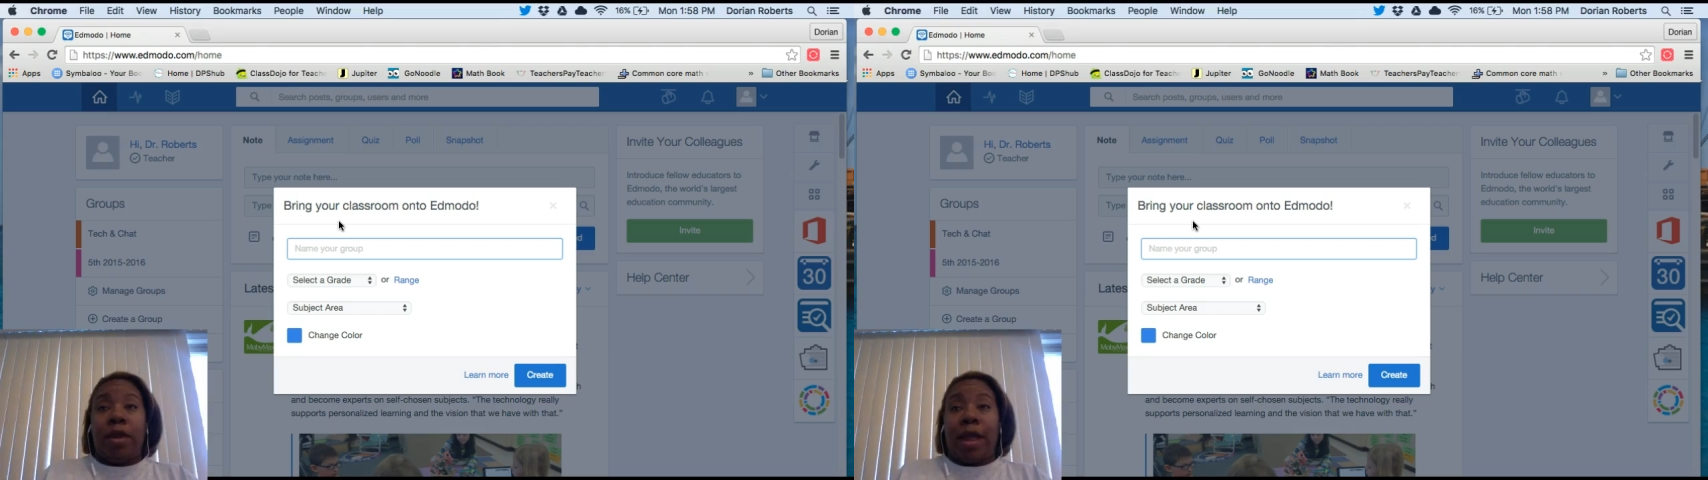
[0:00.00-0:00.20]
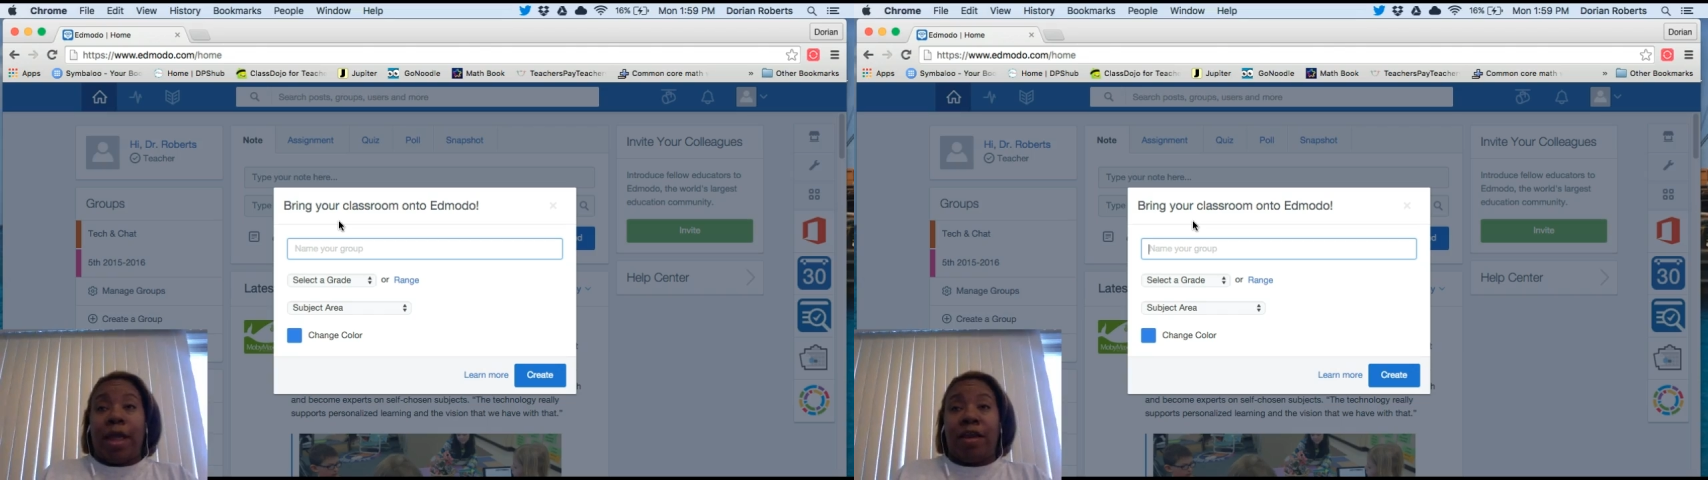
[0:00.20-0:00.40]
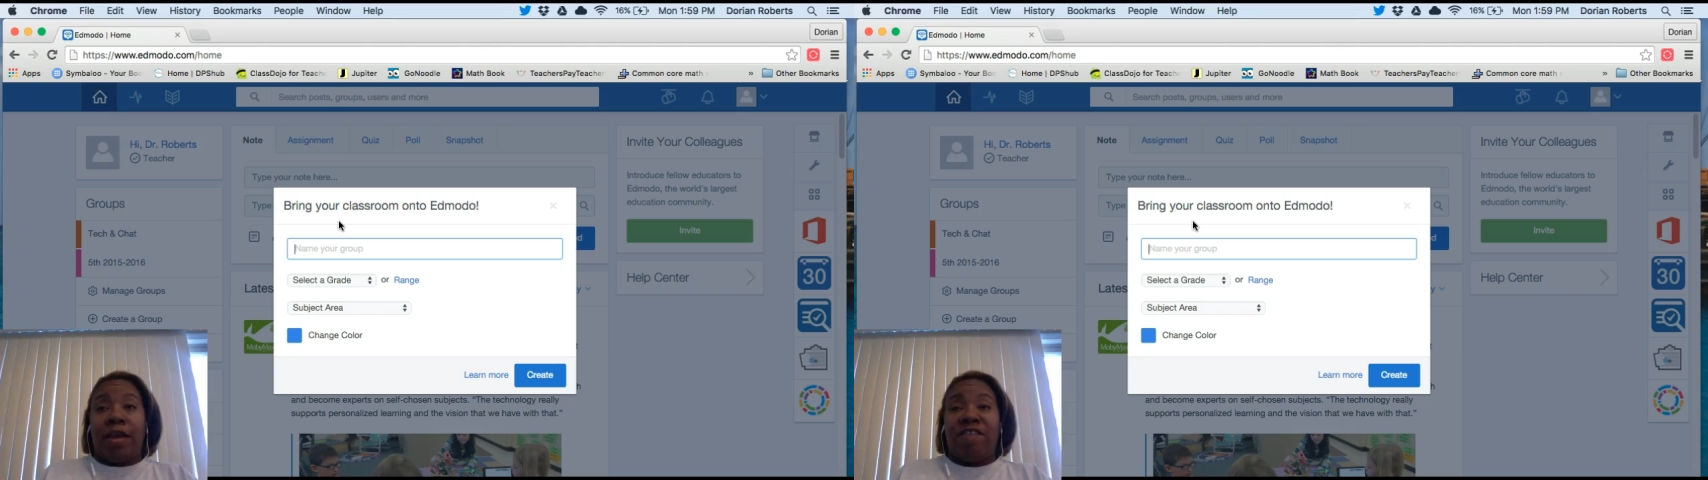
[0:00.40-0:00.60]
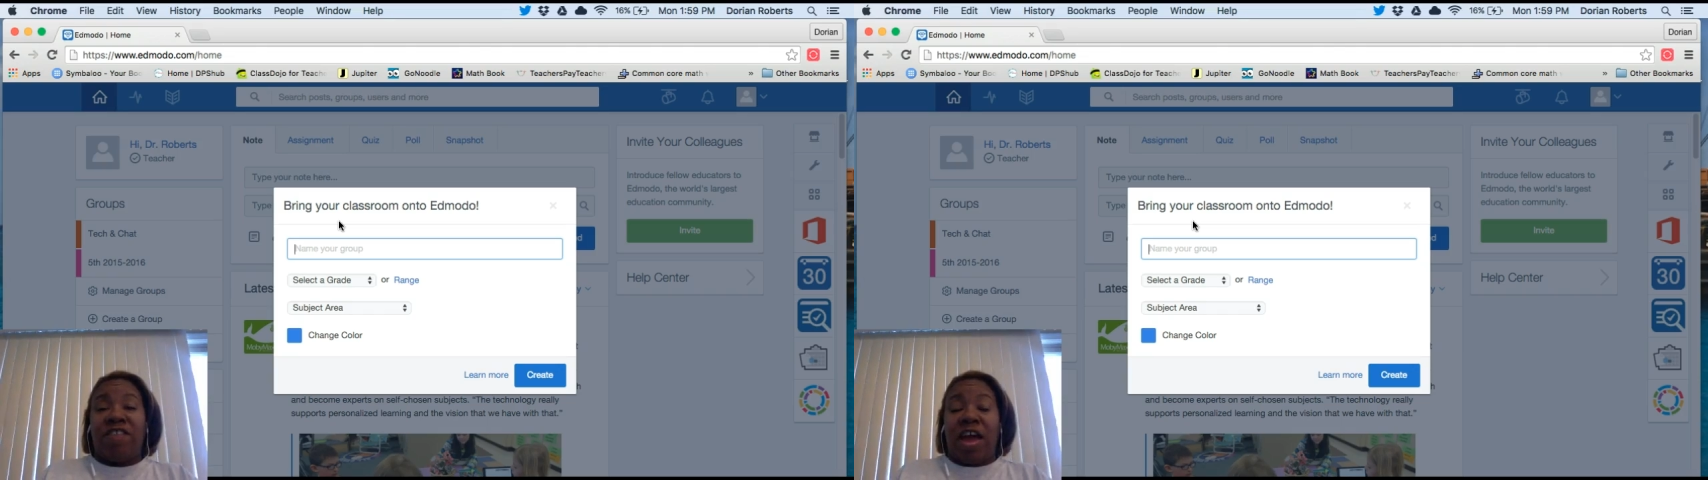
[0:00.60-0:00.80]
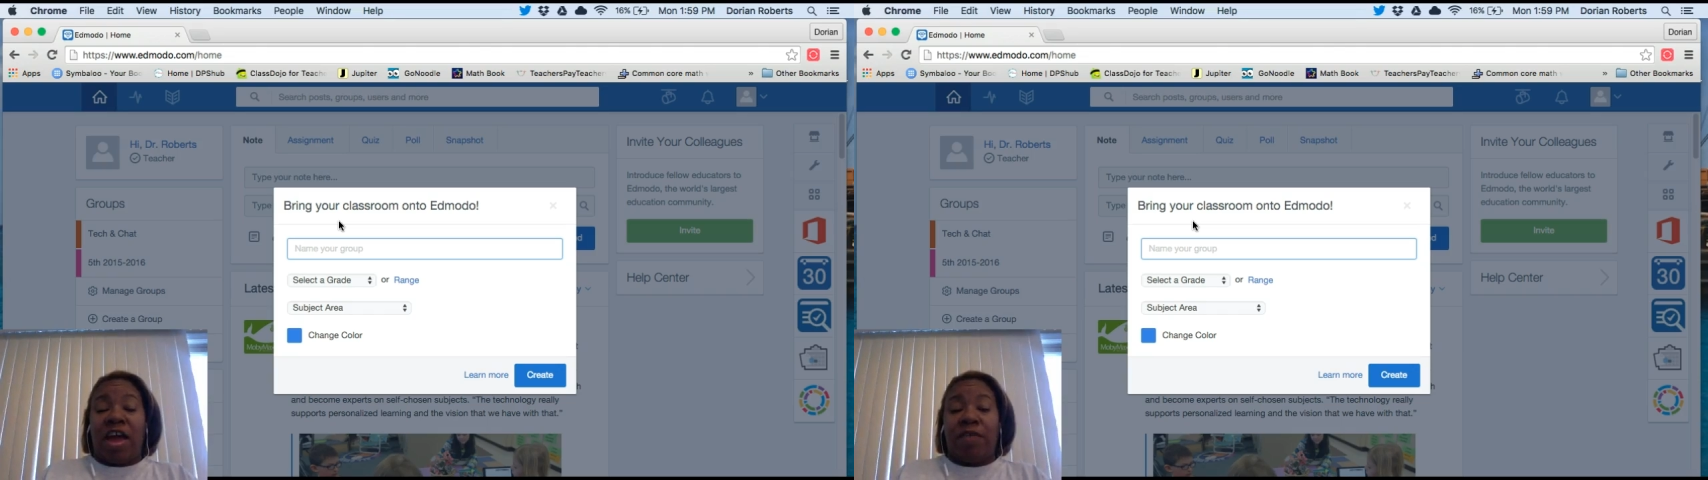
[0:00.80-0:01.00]
I had a
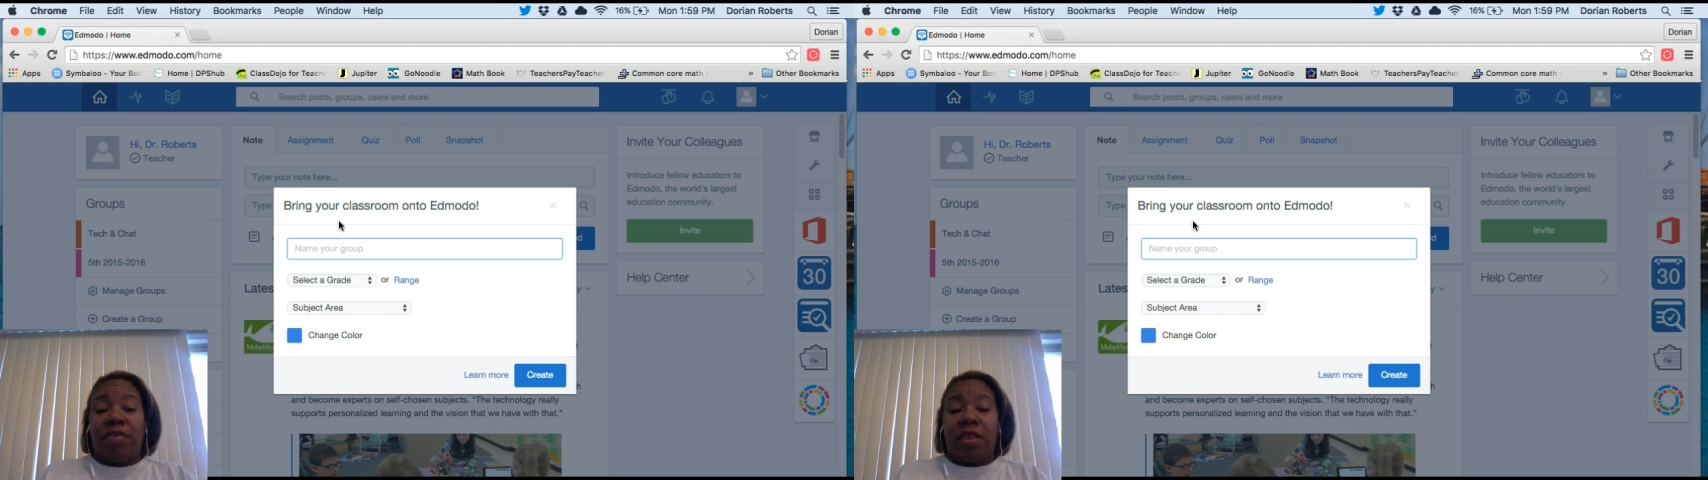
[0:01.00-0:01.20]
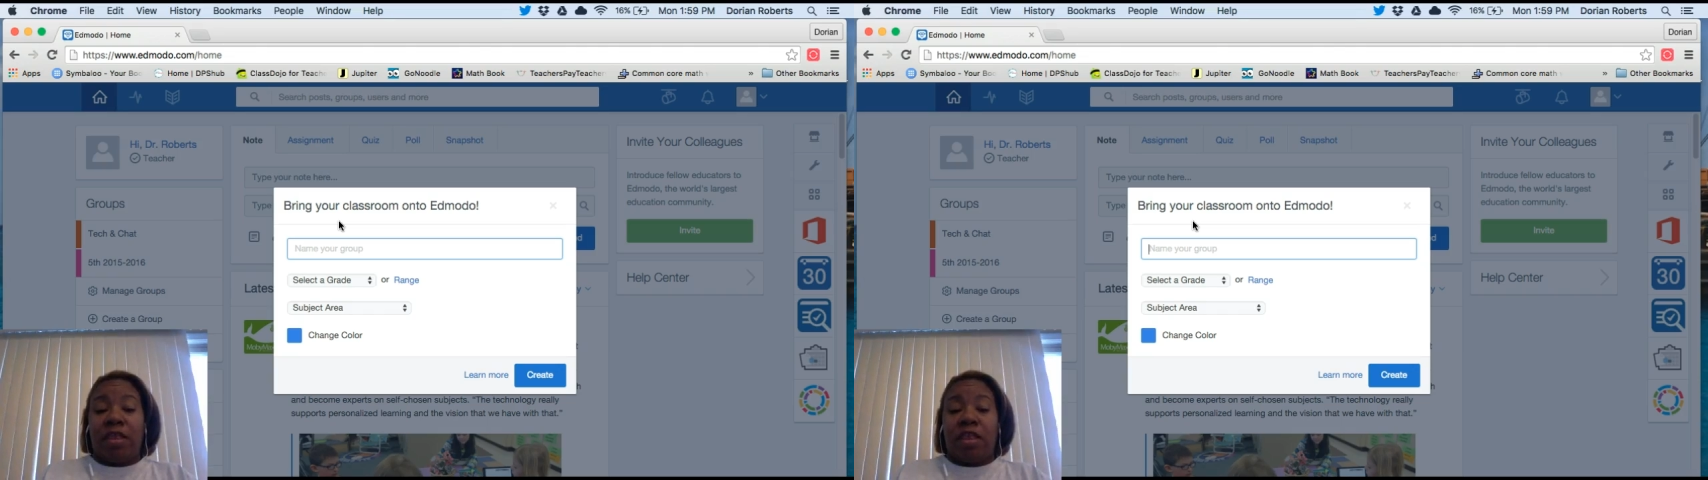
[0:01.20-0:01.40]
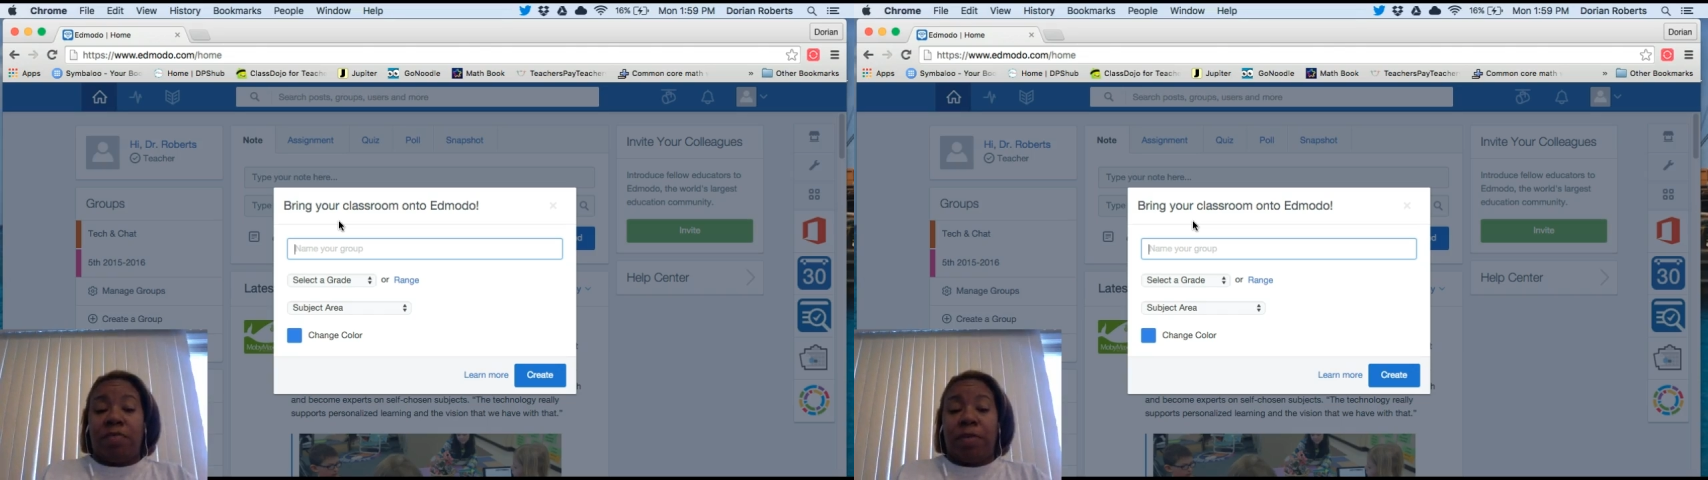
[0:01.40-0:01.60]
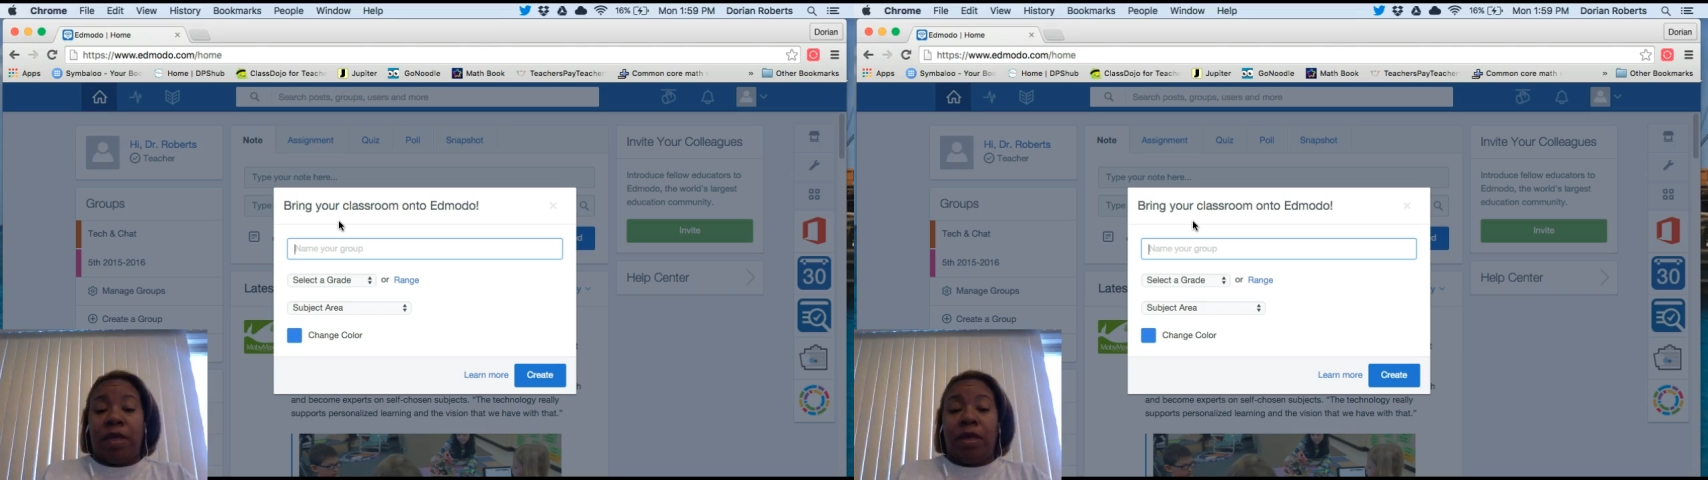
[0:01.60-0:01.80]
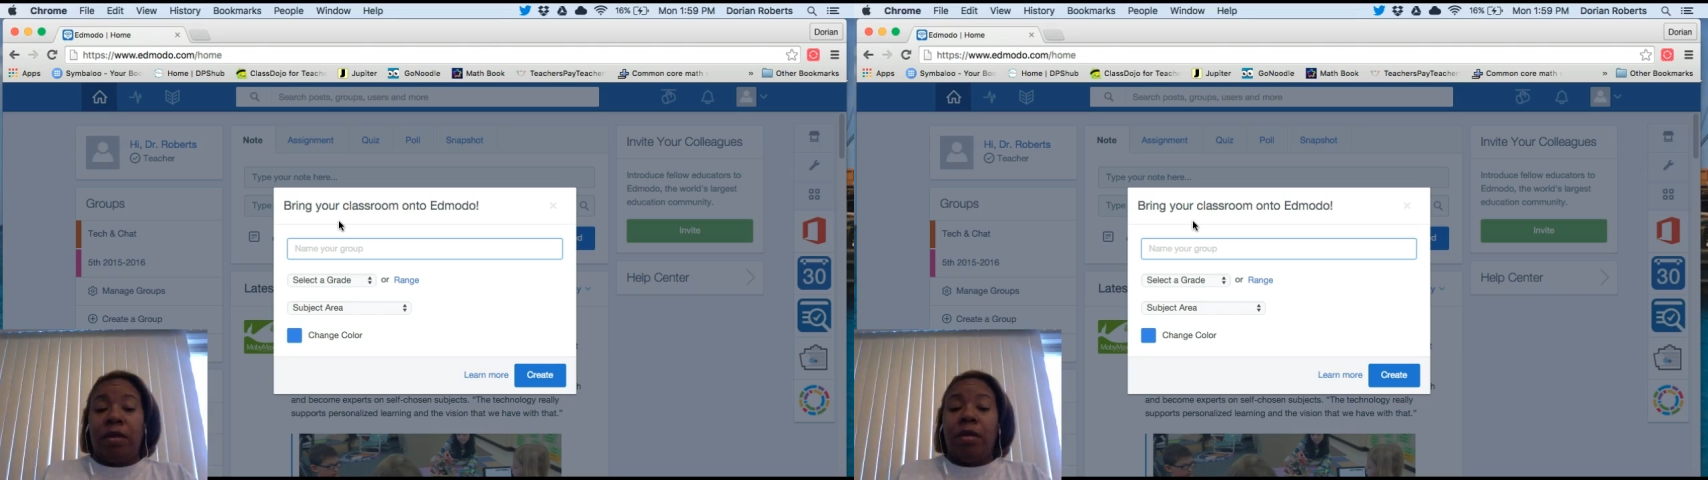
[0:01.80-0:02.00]
5-6
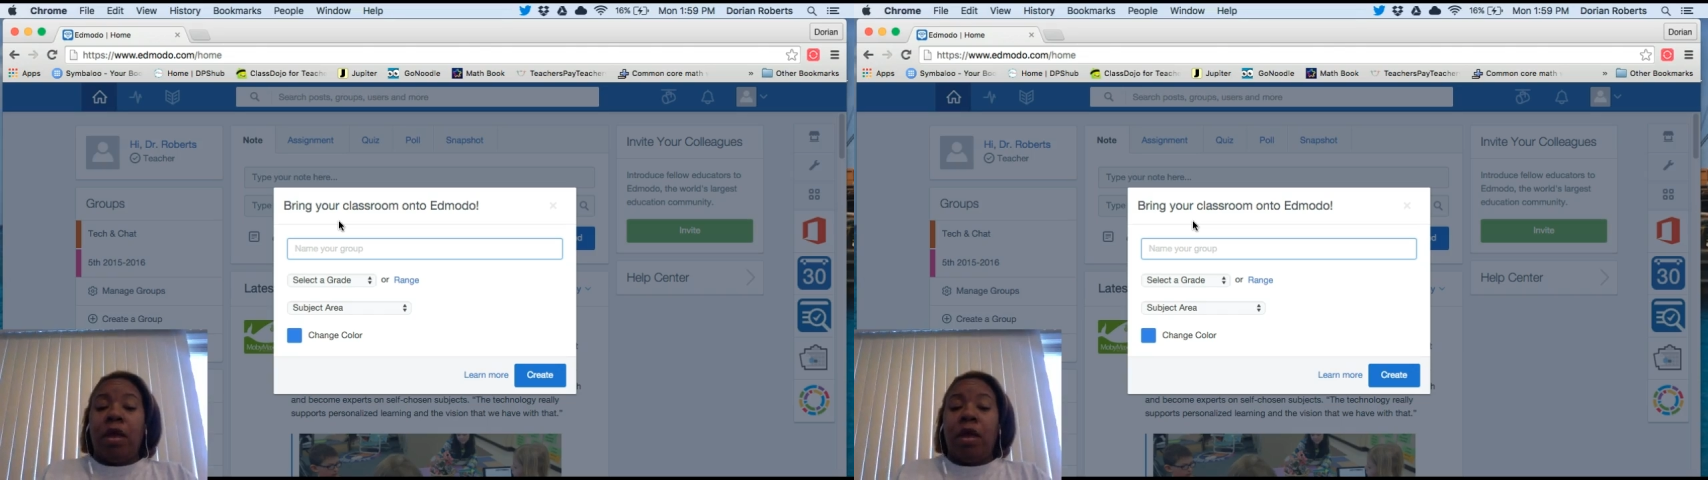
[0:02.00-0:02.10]
split.